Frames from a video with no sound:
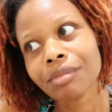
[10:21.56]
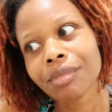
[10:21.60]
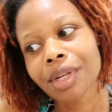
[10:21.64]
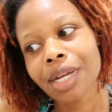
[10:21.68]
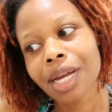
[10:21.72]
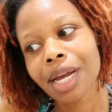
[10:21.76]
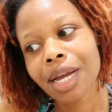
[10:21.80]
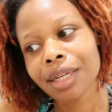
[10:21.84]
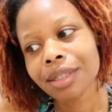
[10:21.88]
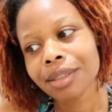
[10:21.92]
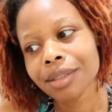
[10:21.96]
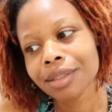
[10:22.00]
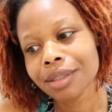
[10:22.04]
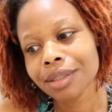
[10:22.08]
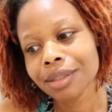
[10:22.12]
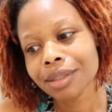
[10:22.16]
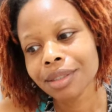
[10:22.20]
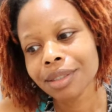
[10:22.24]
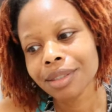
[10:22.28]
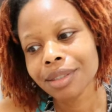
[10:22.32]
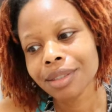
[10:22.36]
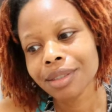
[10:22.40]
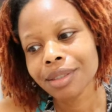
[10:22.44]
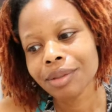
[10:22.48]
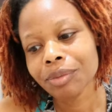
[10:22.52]
as
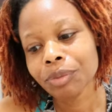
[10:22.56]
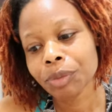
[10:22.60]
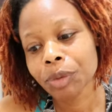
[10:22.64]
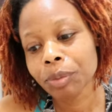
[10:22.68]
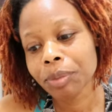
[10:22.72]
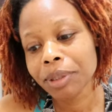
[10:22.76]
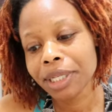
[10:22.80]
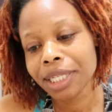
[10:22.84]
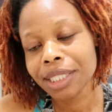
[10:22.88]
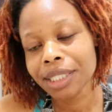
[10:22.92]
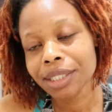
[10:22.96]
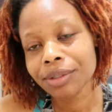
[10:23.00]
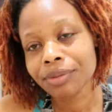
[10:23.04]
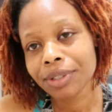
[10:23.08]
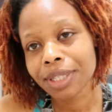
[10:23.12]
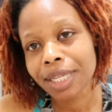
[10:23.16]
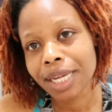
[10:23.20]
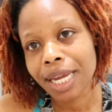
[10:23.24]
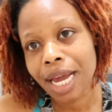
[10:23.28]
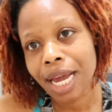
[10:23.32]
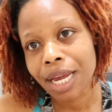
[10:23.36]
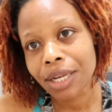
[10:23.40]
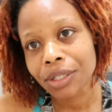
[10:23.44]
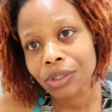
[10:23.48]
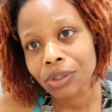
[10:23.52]
in replace for the
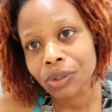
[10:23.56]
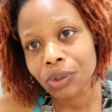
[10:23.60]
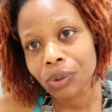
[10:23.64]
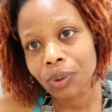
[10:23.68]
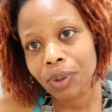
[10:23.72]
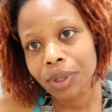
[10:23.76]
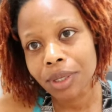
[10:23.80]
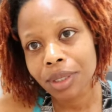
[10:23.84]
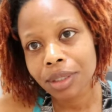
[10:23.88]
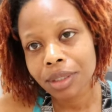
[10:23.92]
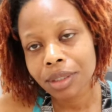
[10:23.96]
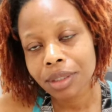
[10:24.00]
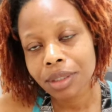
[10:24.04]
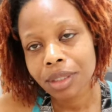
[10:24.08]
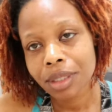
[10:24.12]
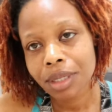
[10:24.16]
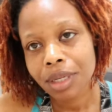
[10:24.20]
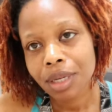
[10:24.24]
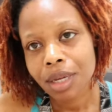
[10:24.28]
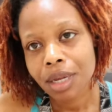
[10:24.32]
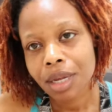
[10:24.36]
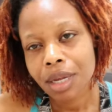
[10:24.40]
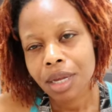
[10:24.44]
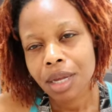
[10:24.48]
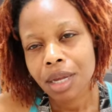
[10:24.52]
castor oil.
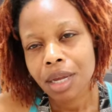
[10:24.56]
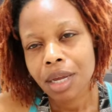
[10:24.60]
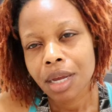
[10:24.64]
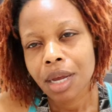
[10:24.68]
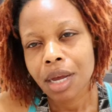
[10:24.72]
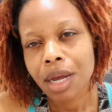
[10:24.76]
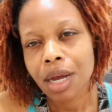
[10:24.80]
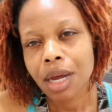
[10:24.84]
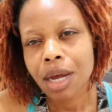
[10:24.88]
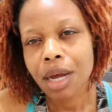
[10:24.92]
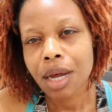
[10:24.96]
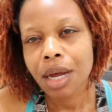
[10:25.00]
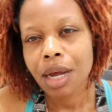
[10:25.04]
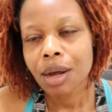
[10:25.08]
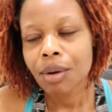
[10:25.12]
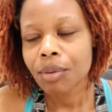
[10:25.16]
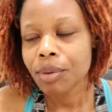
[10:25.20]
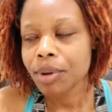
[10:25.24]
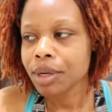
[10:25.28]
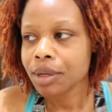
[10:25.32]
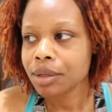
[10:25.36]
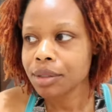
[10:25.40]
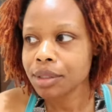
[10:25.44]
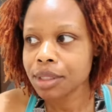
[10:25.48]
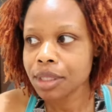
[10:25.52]

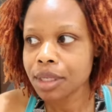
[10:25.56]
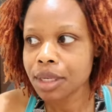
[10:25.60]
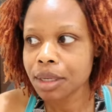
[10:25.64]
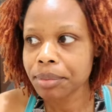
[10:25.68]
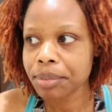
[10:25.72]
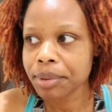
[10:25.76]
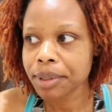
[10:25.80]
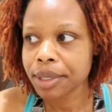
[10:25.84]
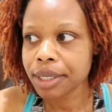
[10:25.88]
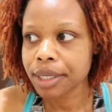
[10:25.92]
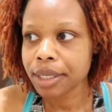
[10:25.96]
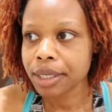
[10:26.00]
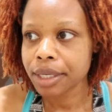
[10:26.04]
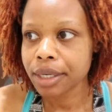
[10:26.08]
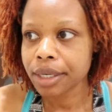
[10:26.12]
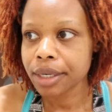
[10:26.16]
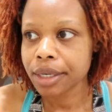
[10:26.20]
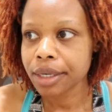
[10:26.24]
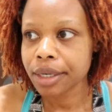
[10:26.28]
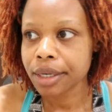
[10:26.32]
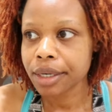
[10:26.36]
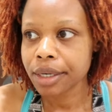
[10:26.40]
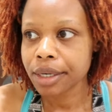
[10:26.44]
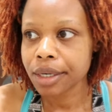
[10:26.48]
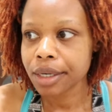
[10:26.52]
What else did they put in
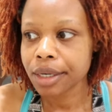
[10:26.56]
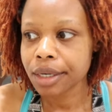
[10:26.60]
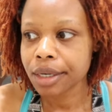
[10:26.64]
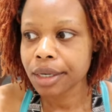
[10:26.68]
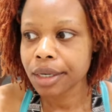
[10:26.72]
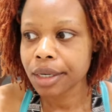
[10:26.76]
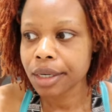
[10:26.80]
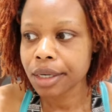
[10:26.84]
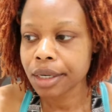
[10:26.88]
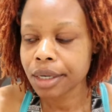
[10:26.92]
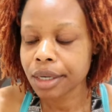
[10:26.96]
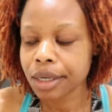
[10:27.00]
there?